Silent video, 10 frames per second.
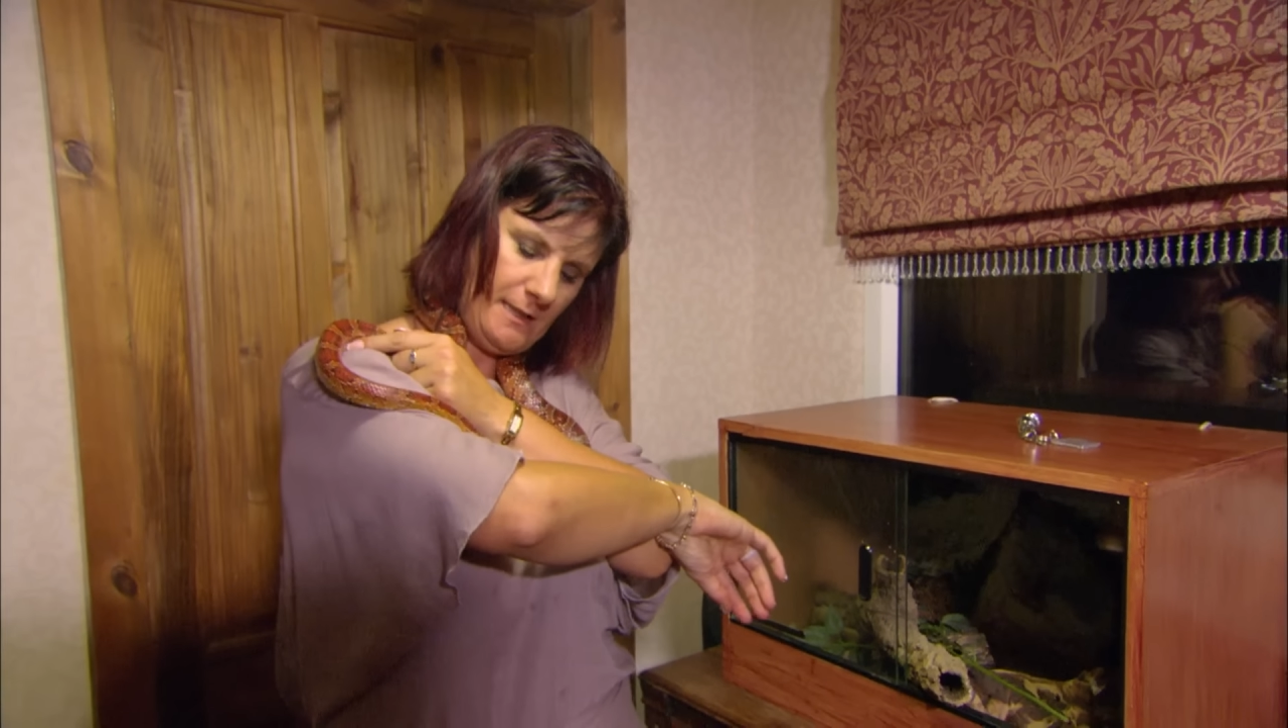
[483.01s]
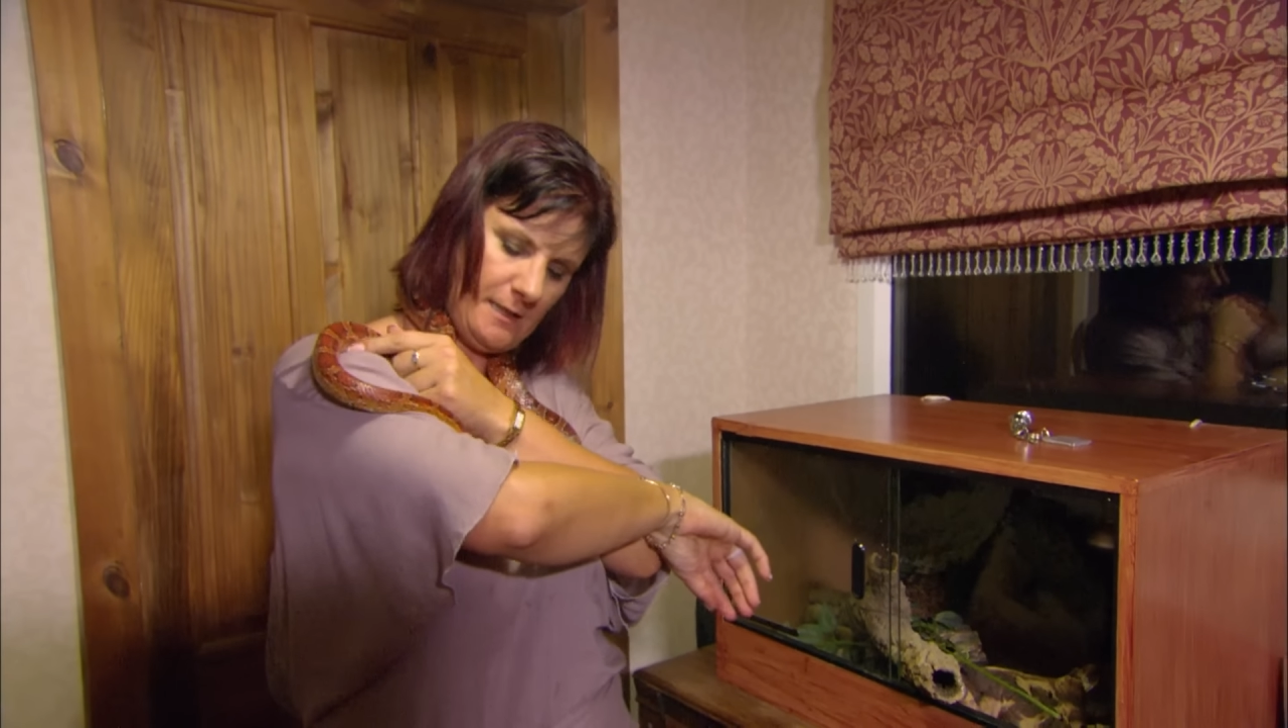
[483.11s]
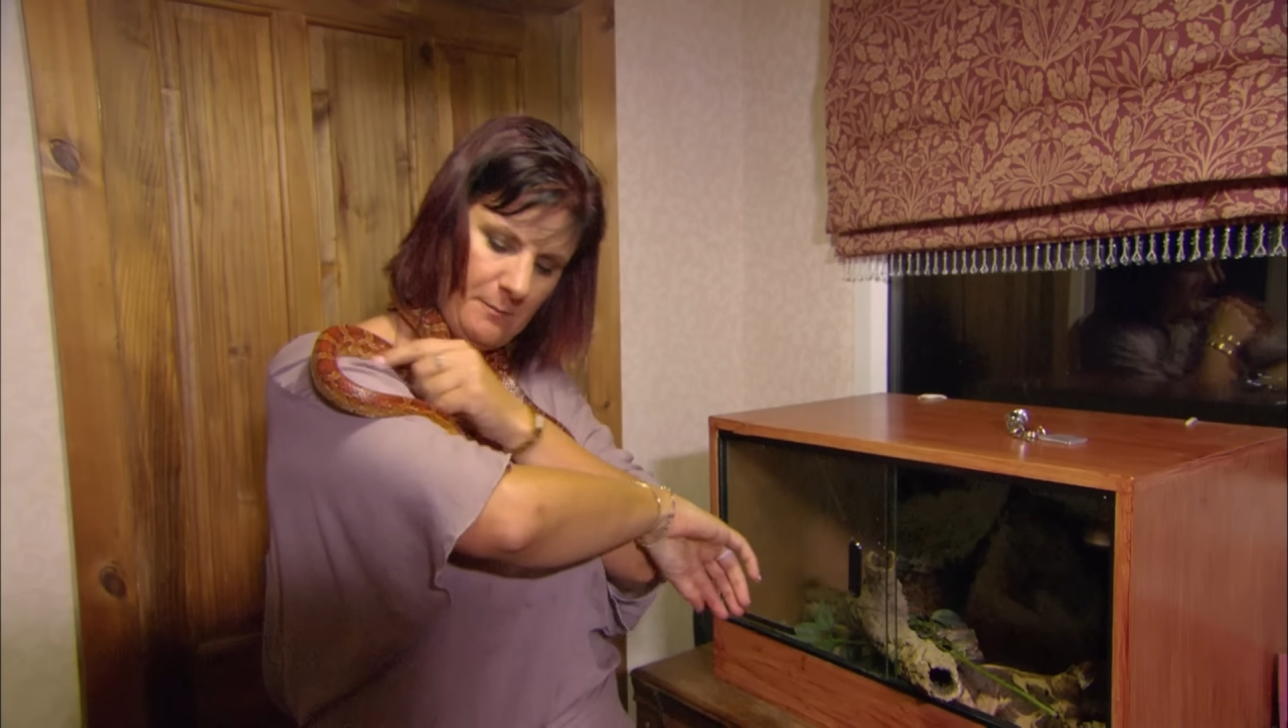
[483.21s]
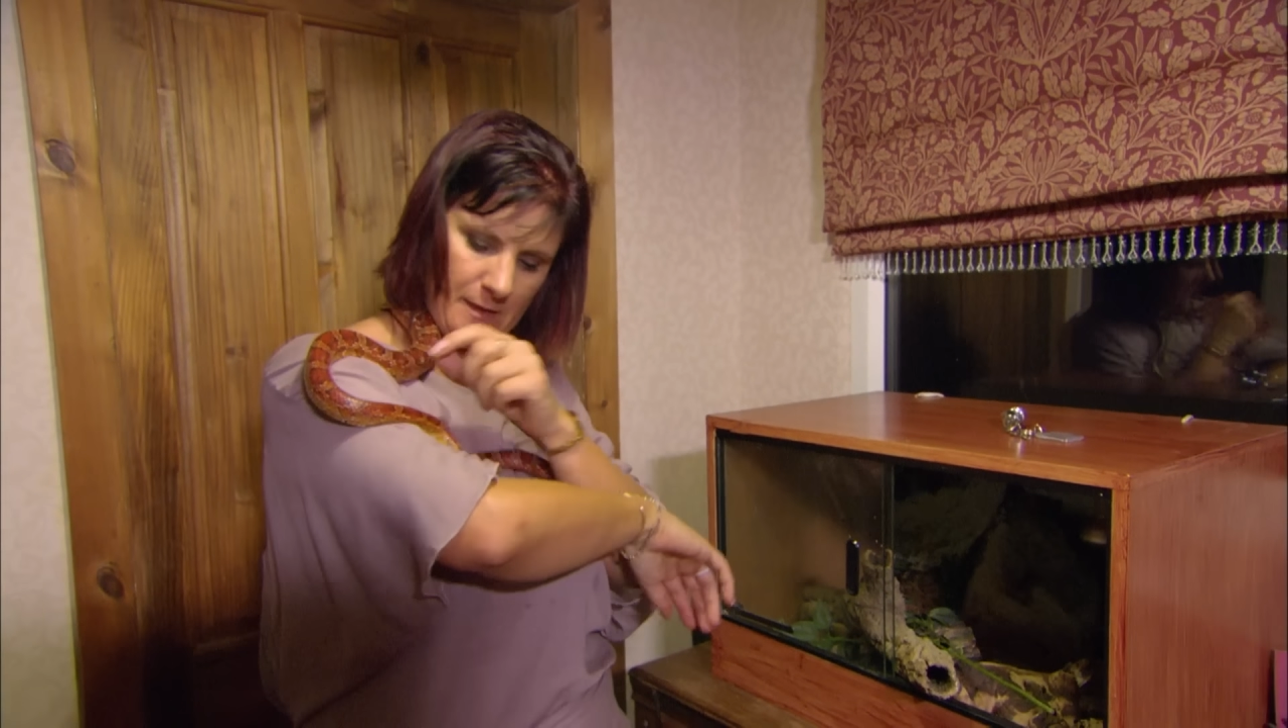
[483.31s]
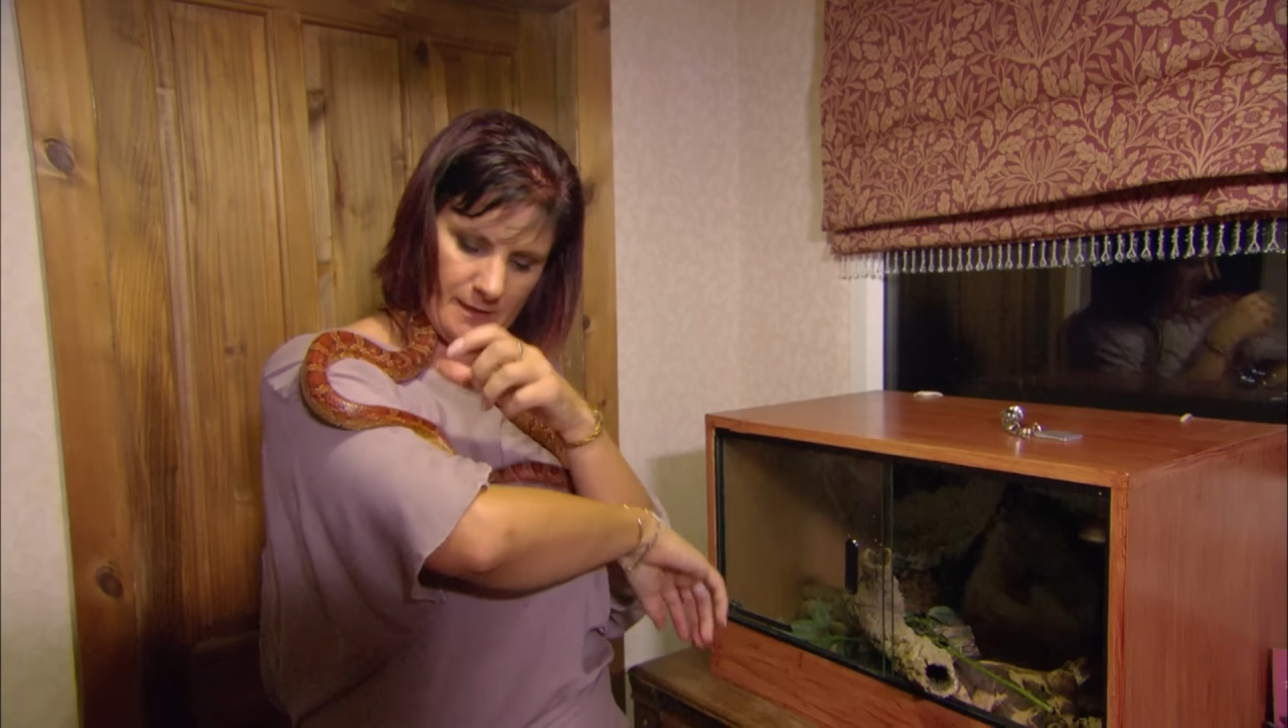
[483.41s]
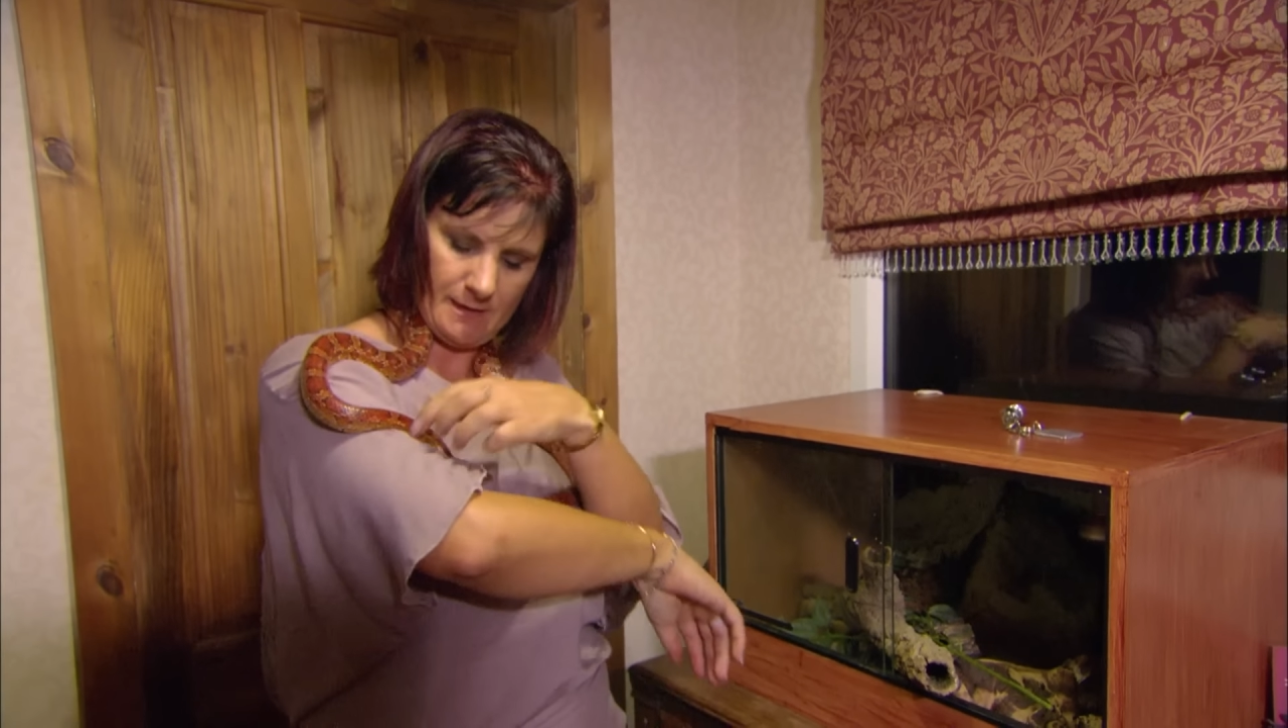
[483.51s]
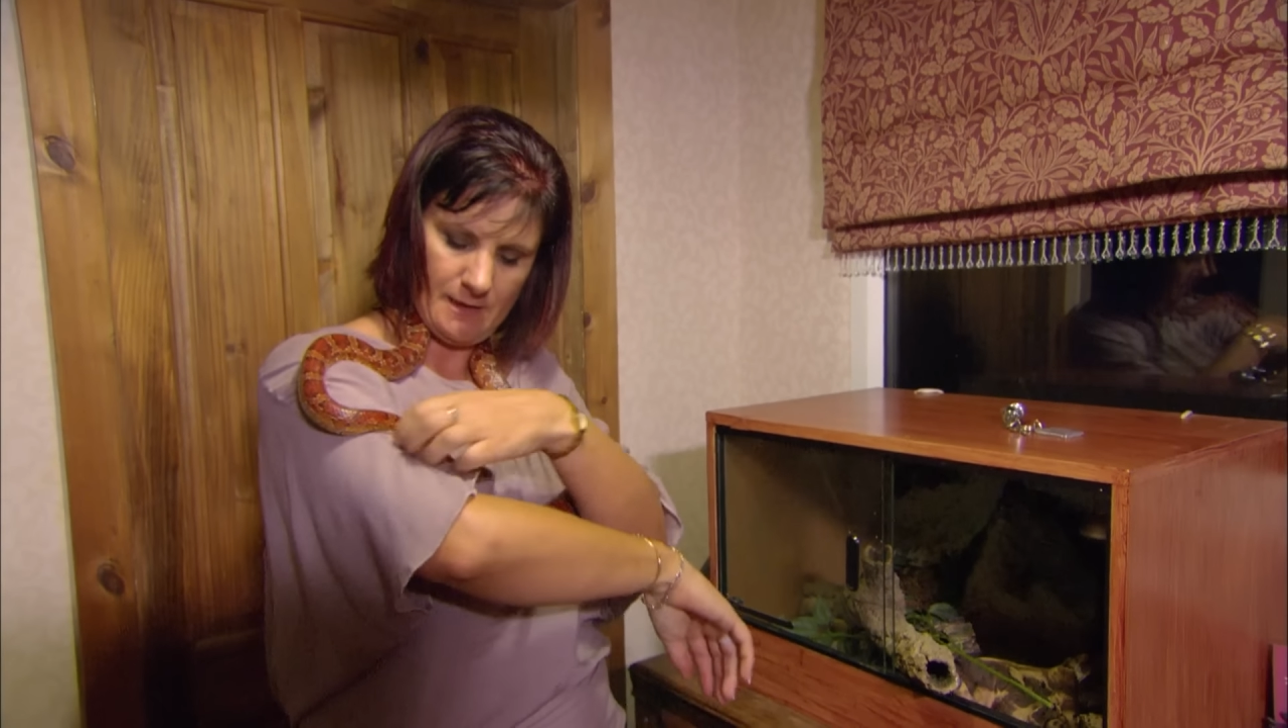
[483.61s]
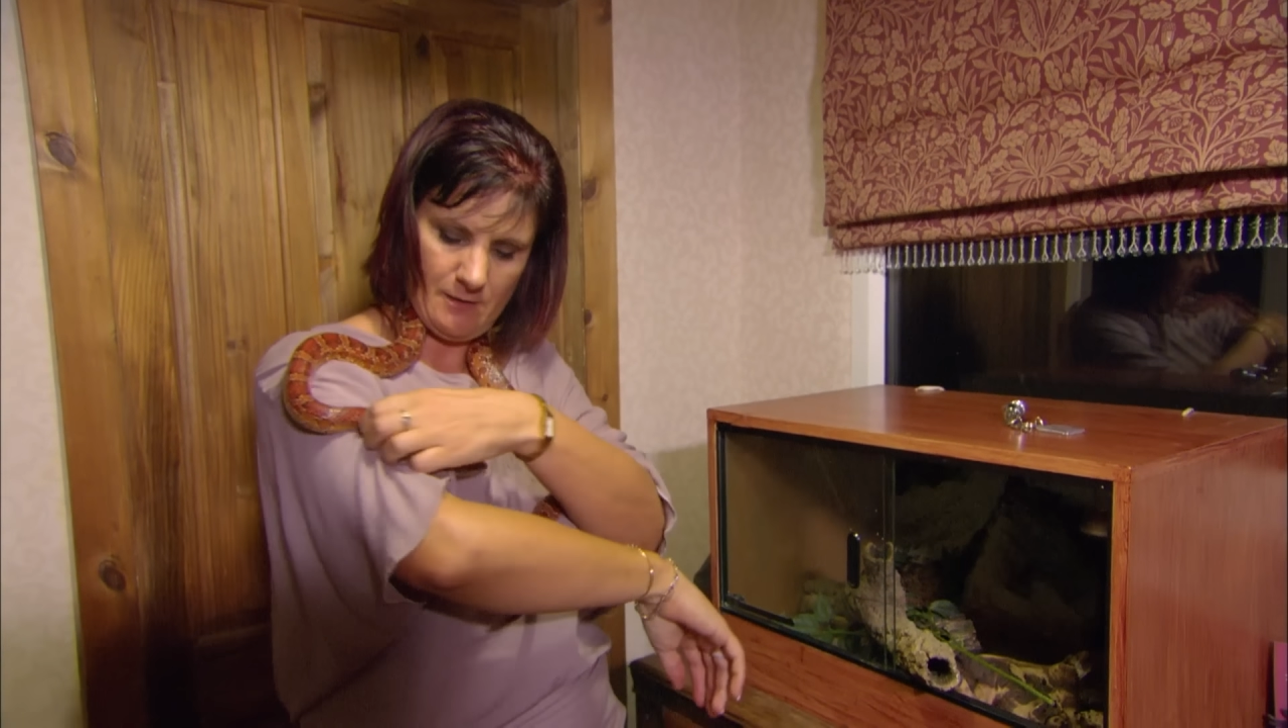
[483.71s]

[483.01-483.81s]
dinner party,